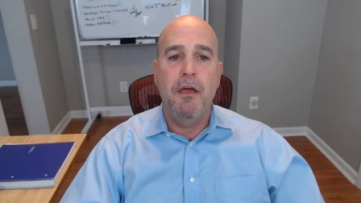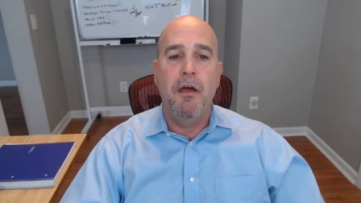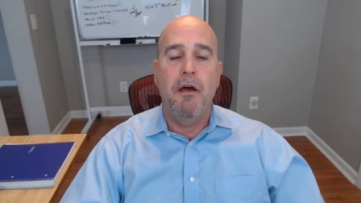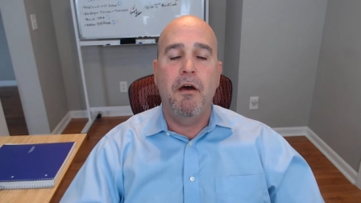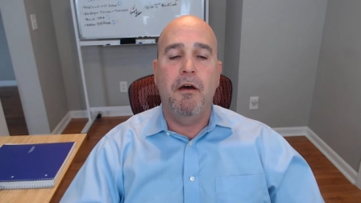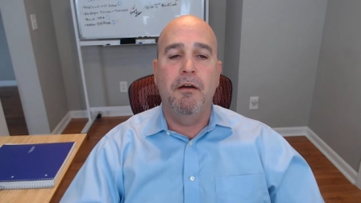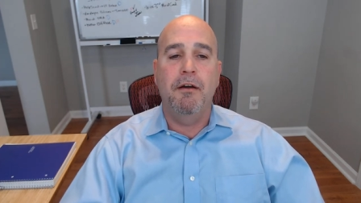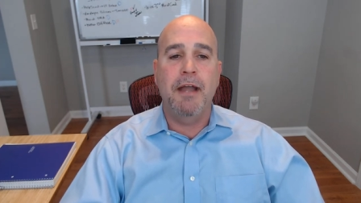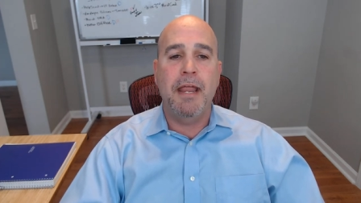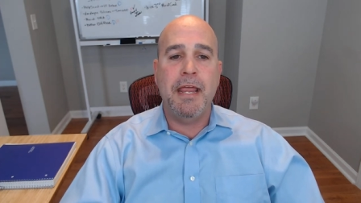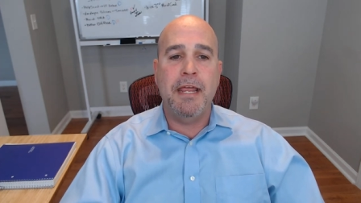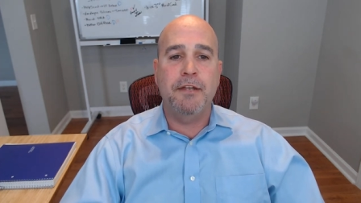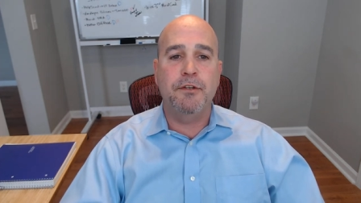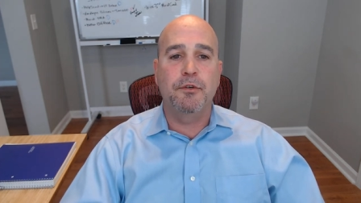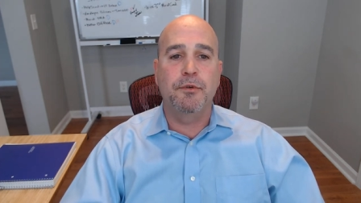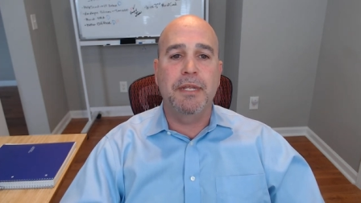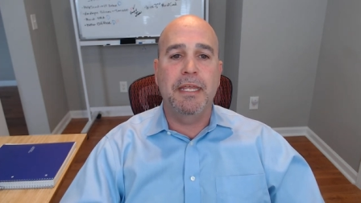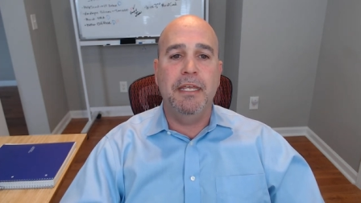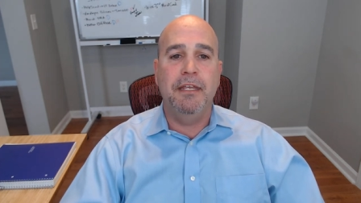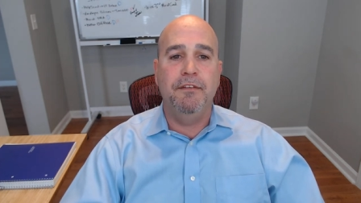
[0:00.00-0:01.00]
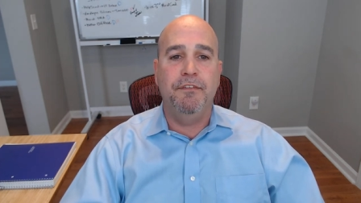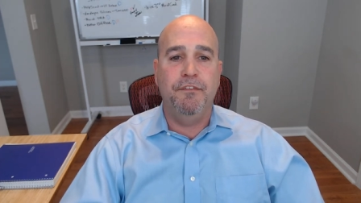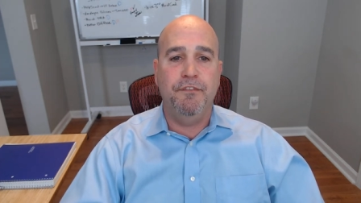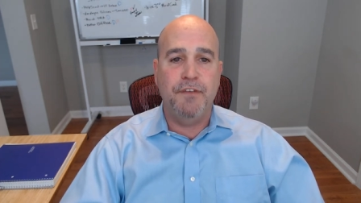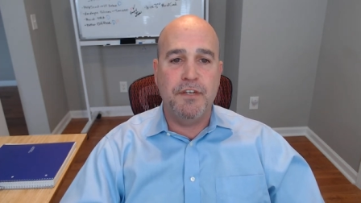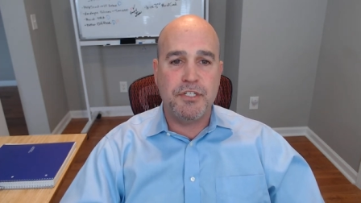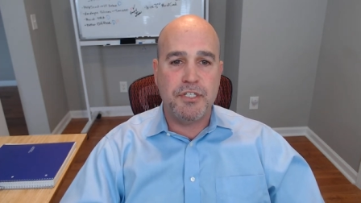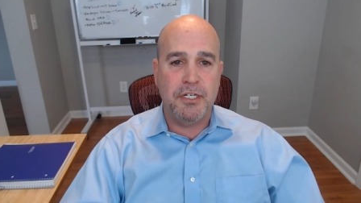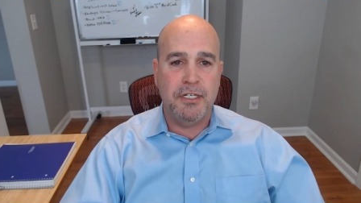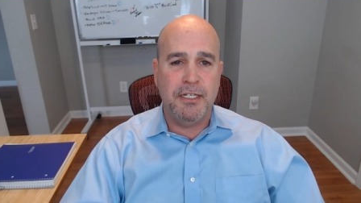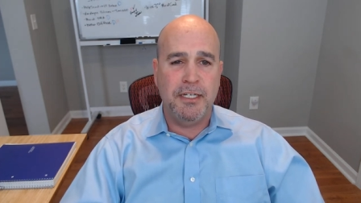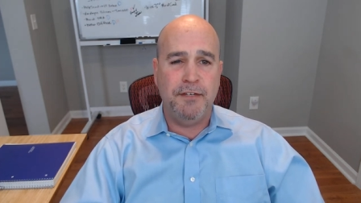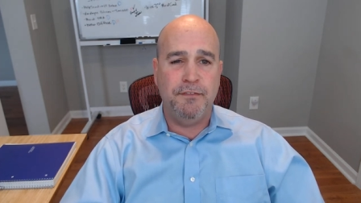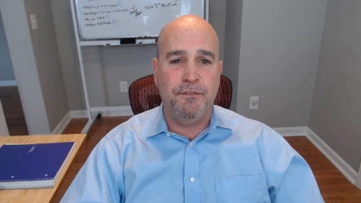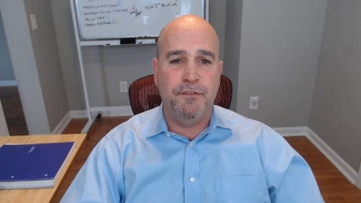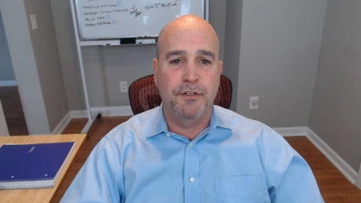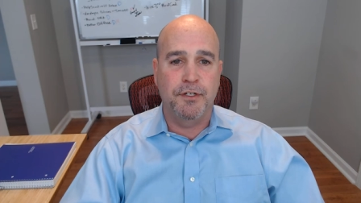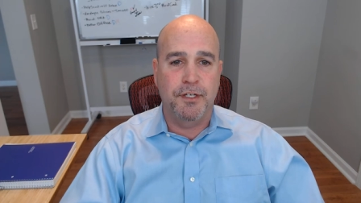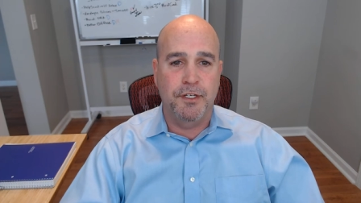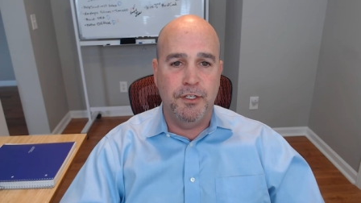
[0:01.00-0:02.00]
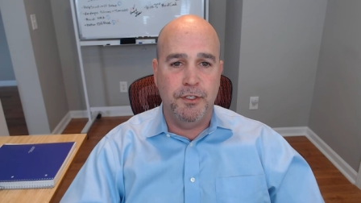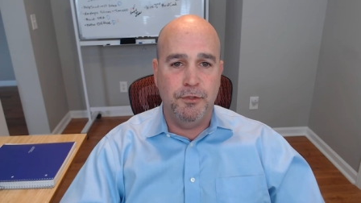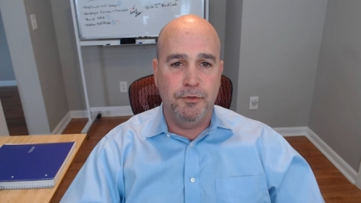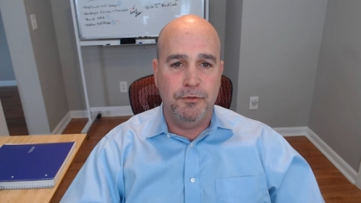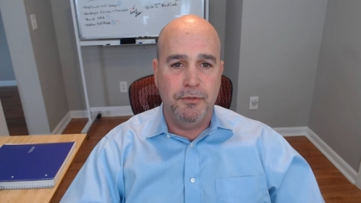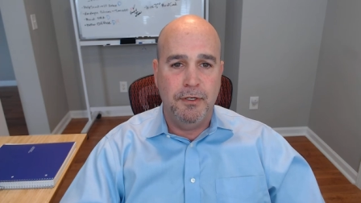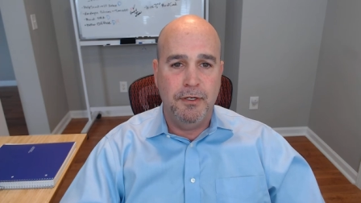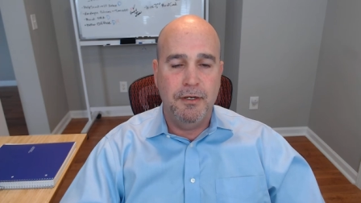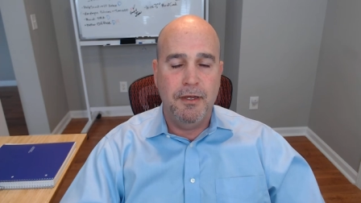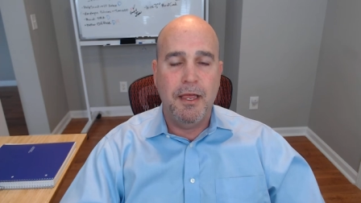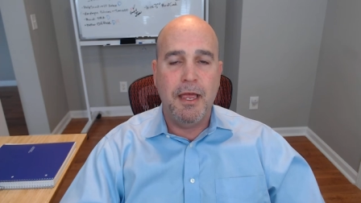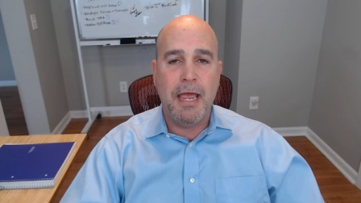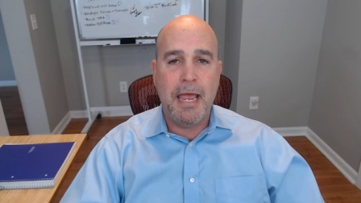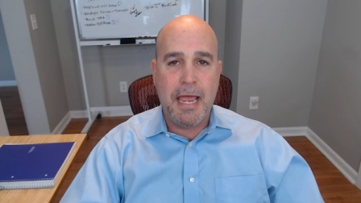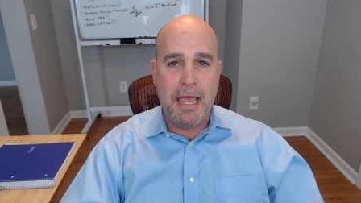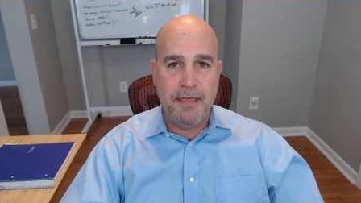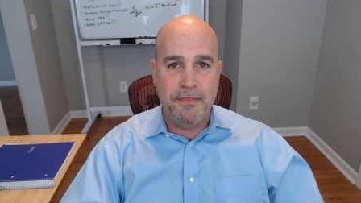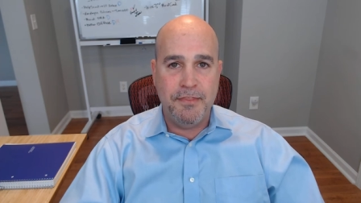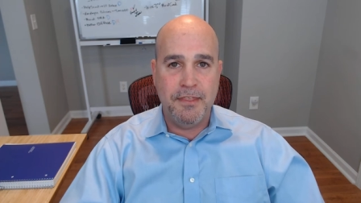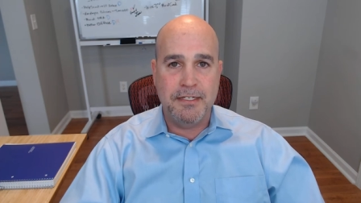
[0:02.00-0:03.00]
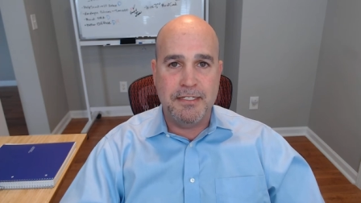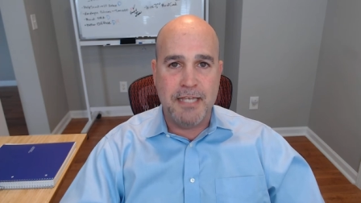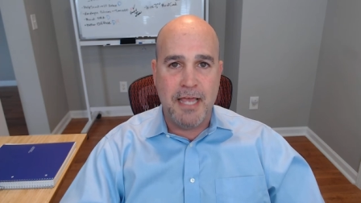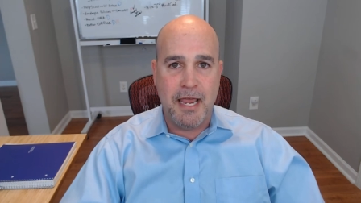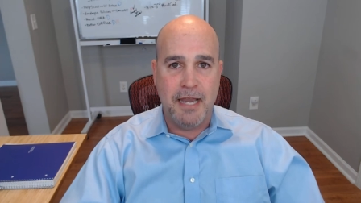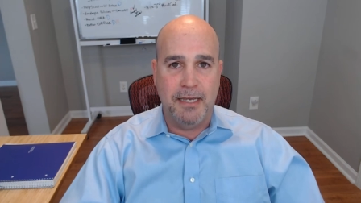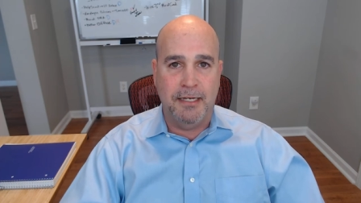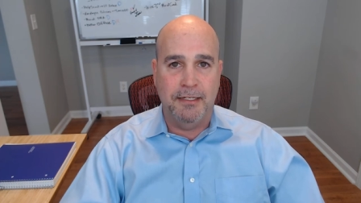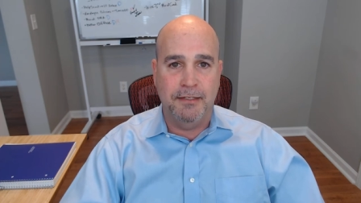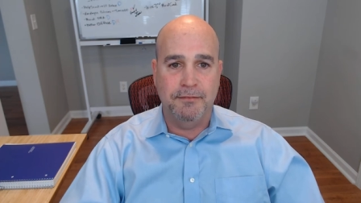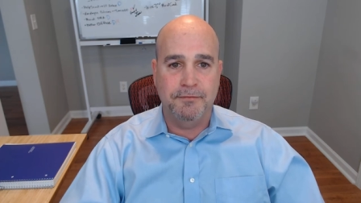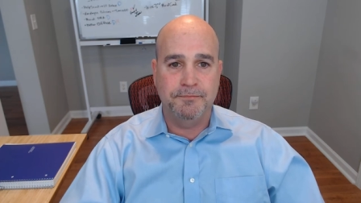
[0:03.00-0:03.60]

are handled efficiently for you and the tenant.